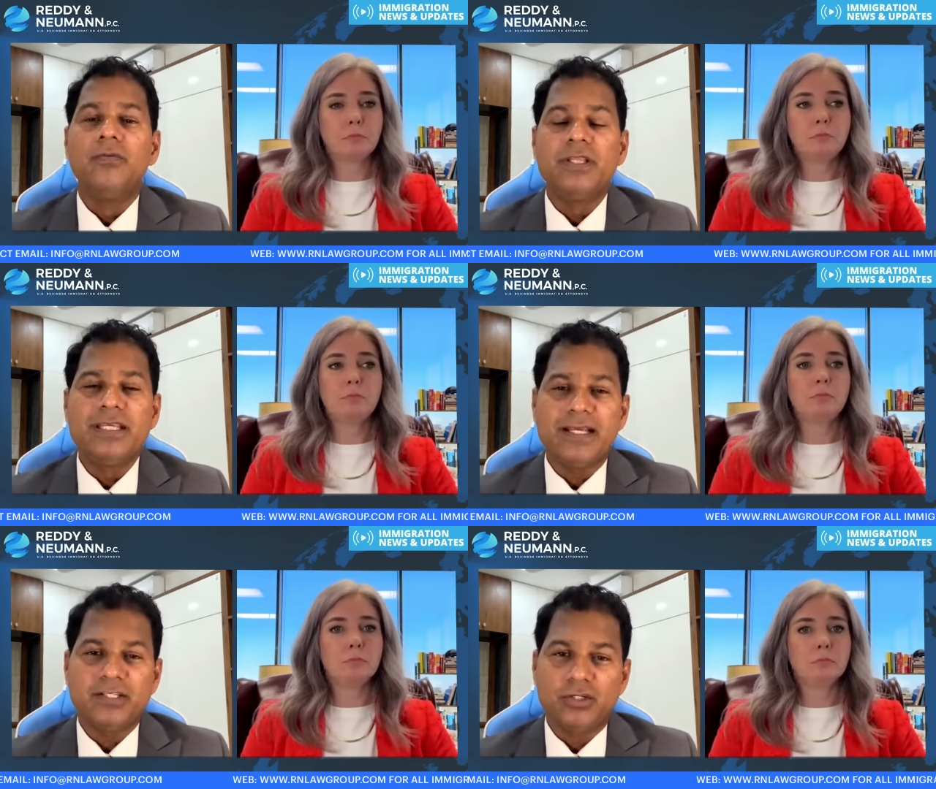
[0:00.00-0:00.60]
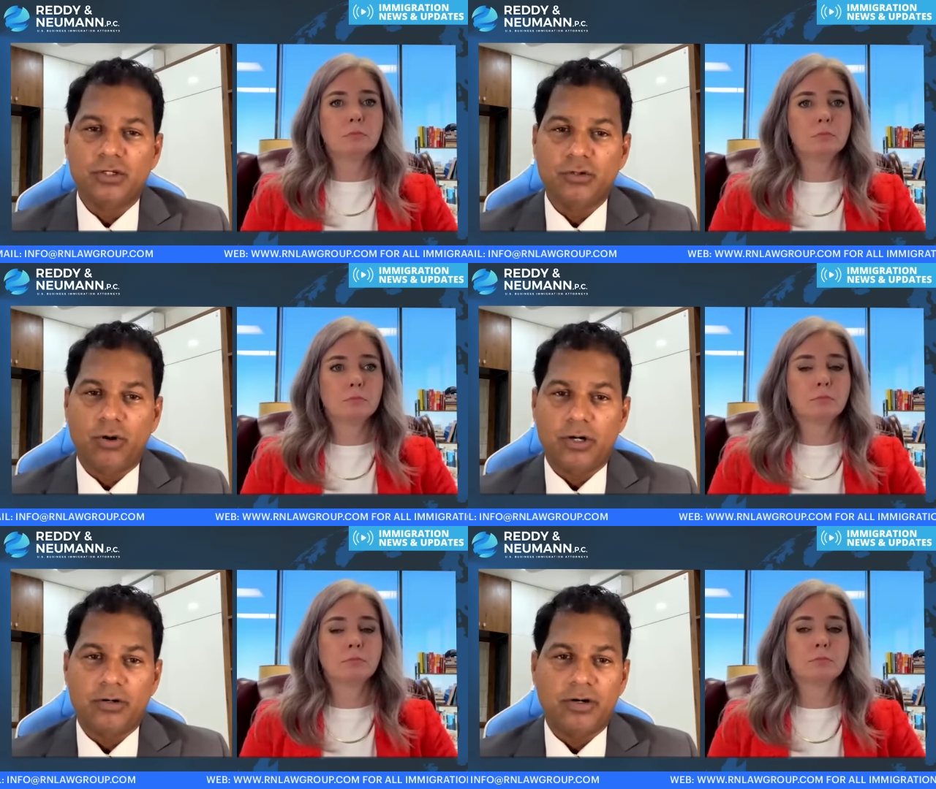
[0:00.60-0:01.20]
Speaker 1: With the
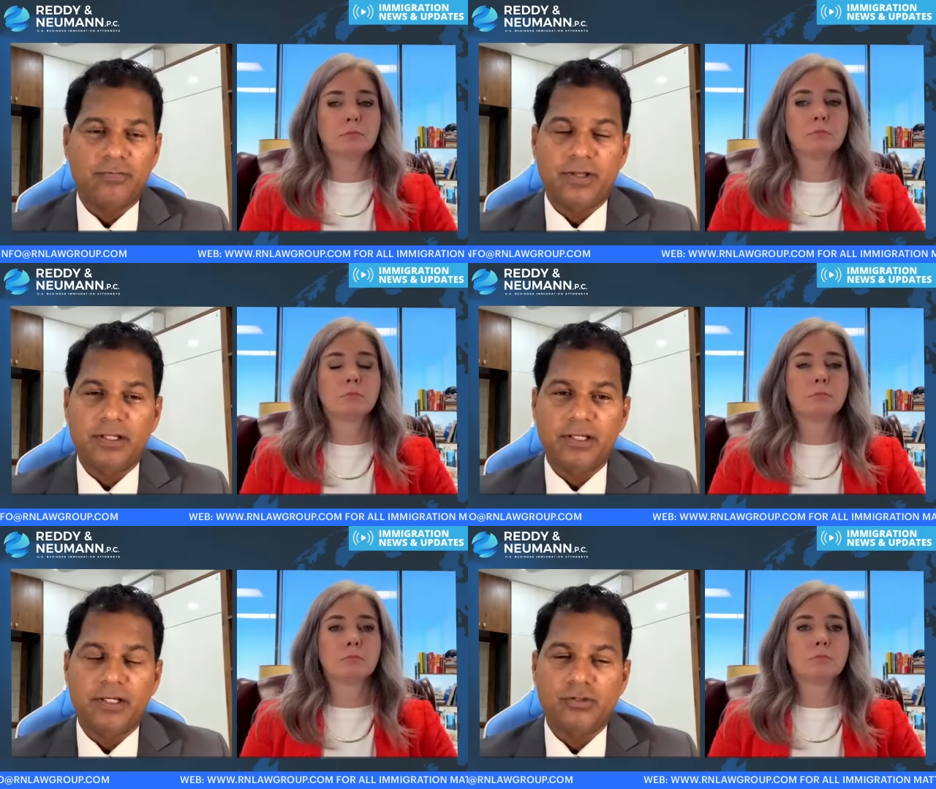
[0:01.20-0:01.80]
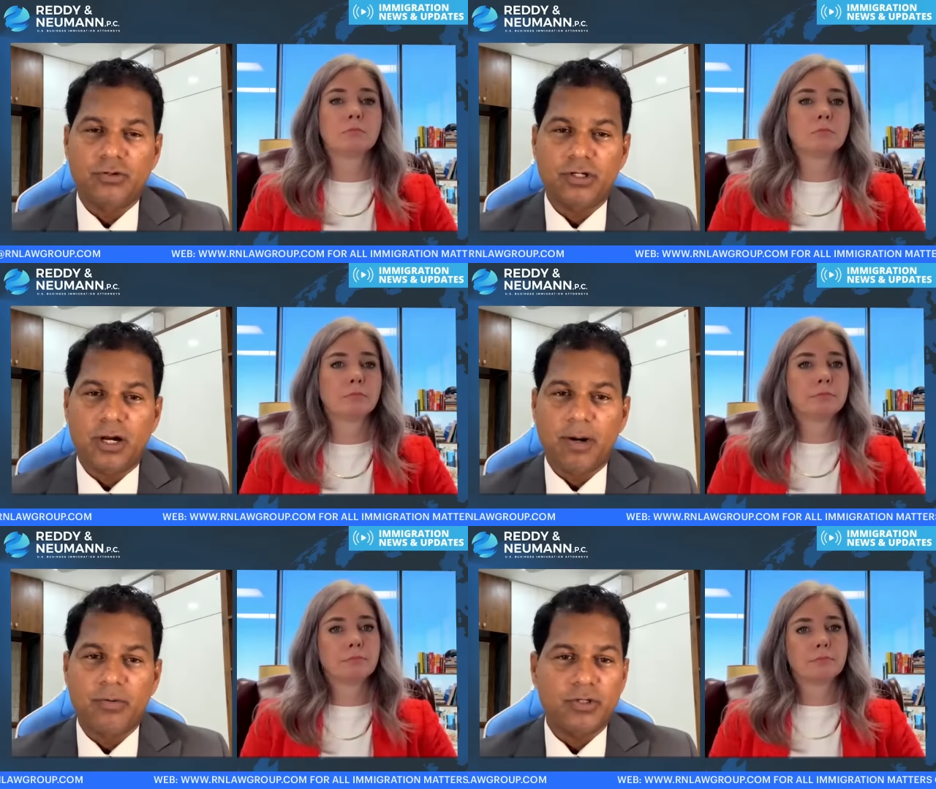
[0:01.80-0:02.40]
executive order, if anything is going to
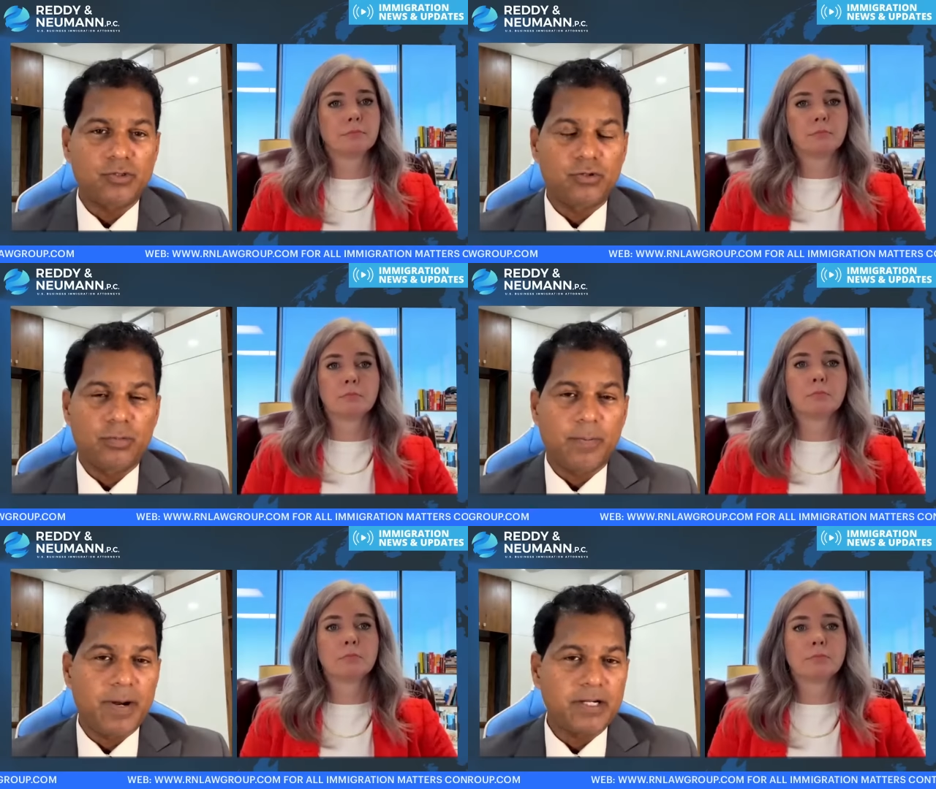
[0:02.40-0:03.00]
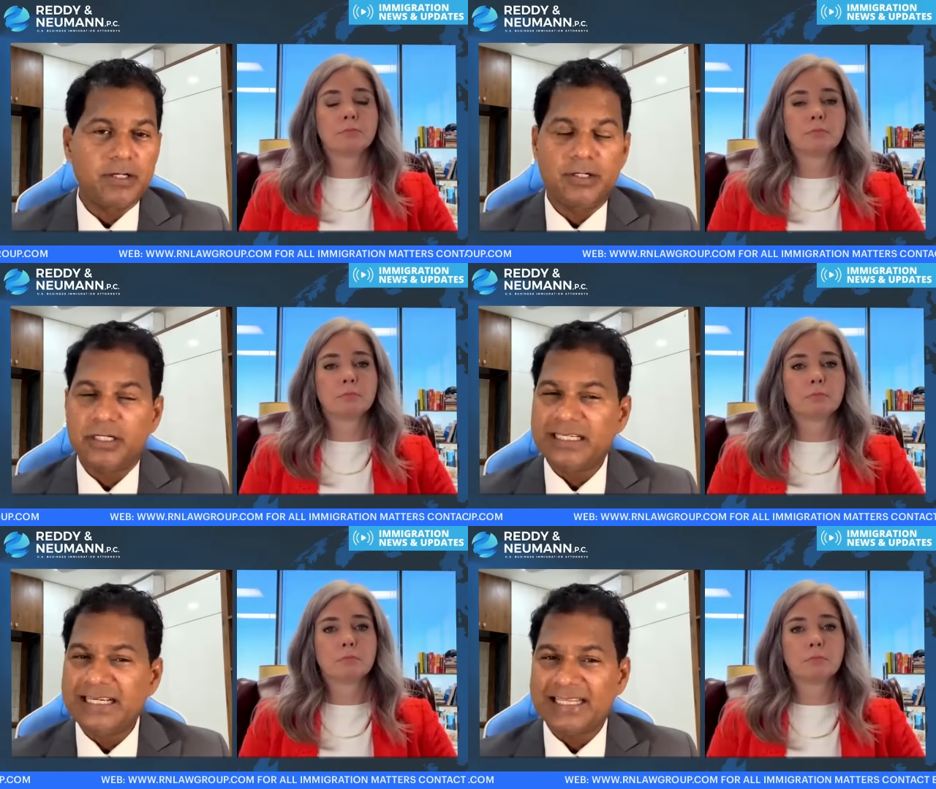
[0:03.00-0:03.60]
come out, it's going to be
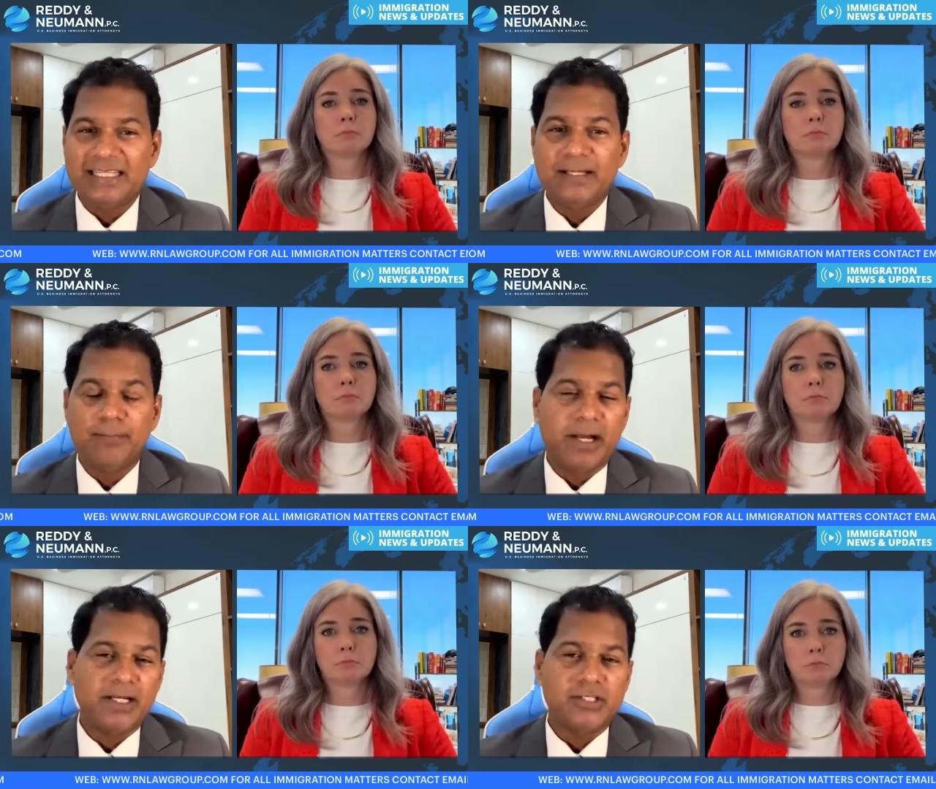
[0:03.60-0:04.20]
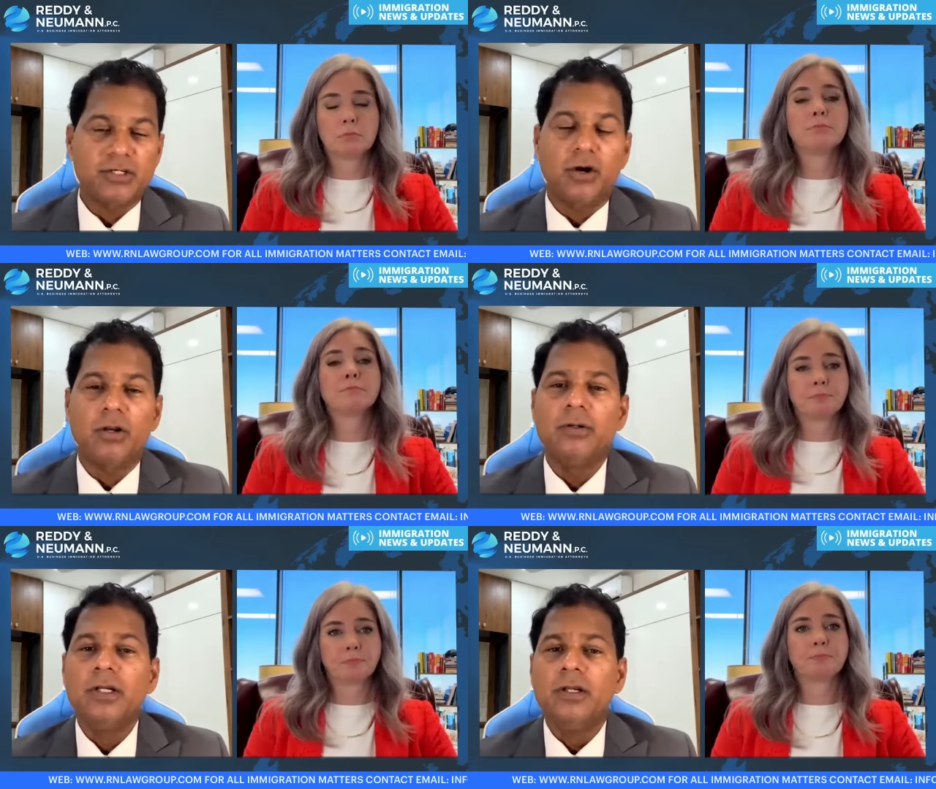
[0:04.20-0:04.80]
better, nothing minus at
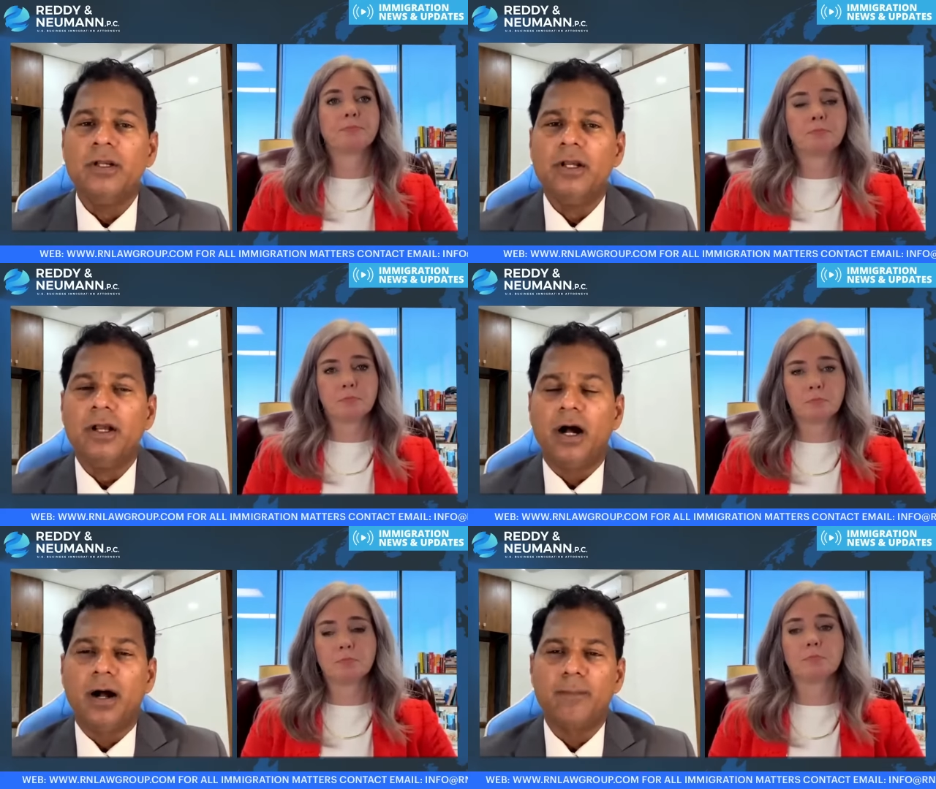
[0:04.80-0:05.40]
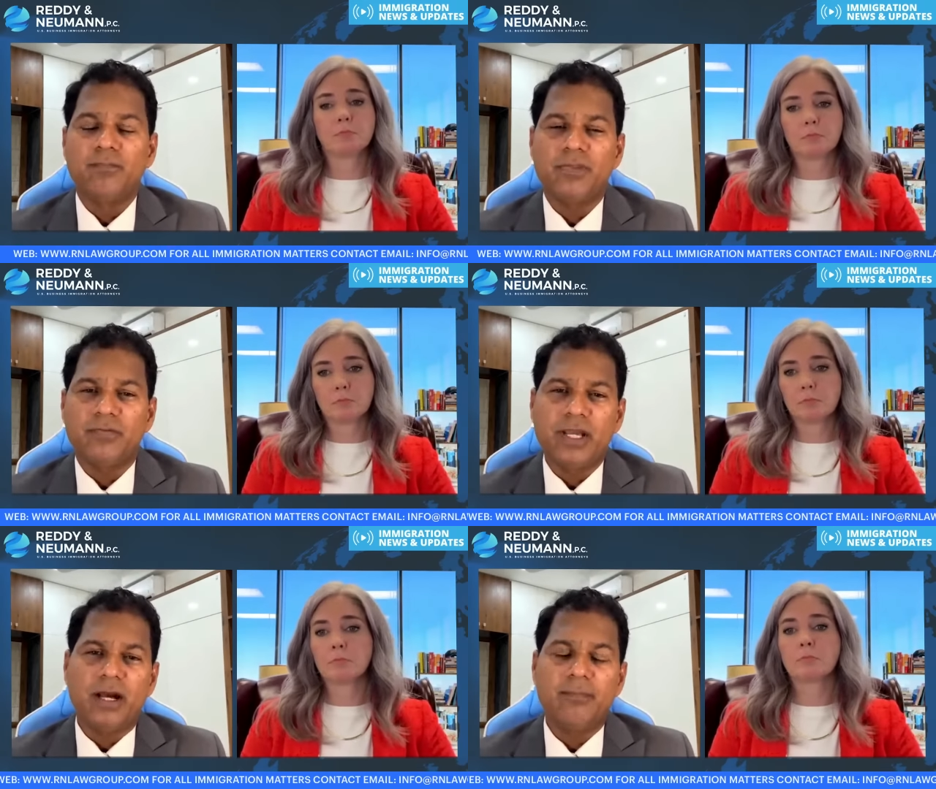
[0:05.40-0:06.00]
all.
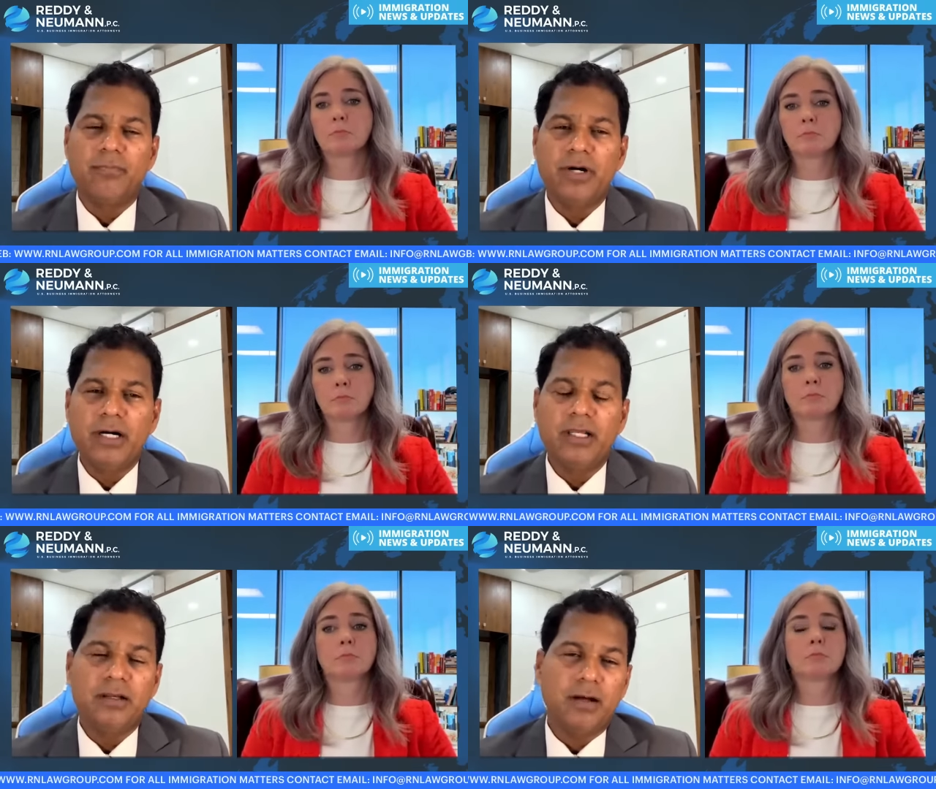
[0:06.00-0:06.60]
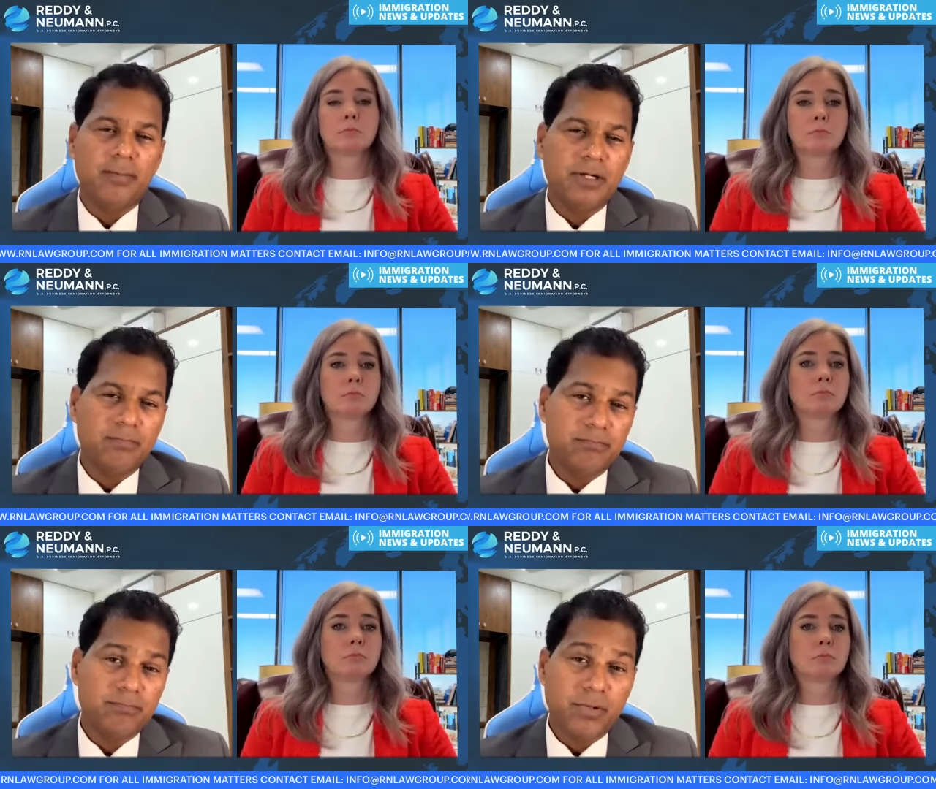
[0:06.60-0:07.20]
The way I'm reading, I
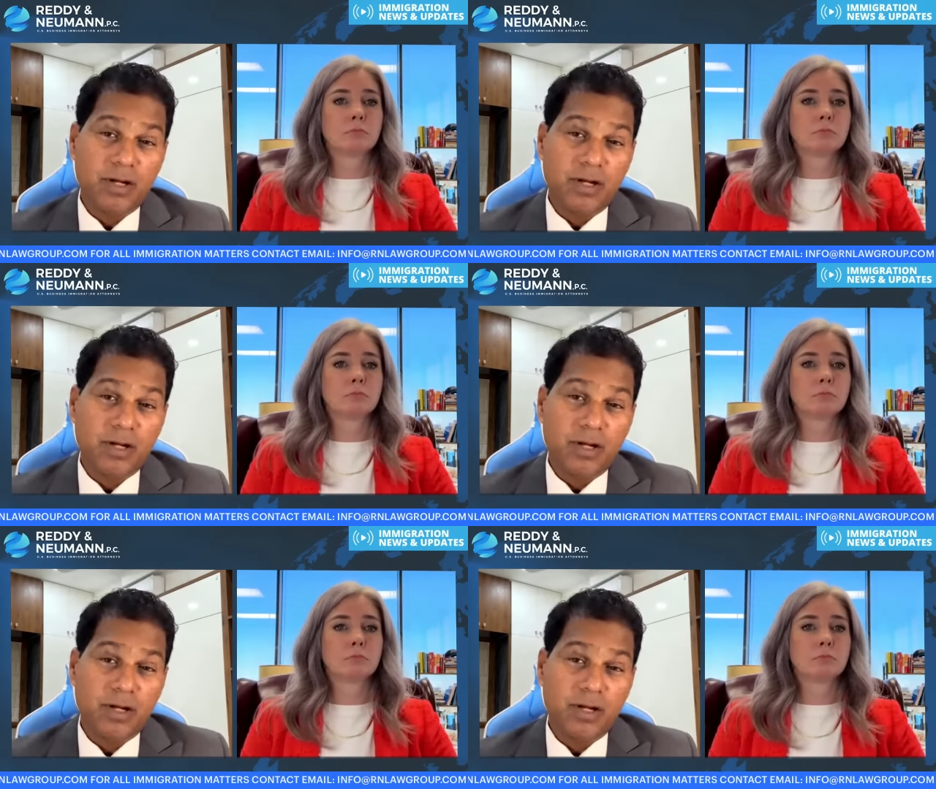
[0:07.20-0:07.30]
mean,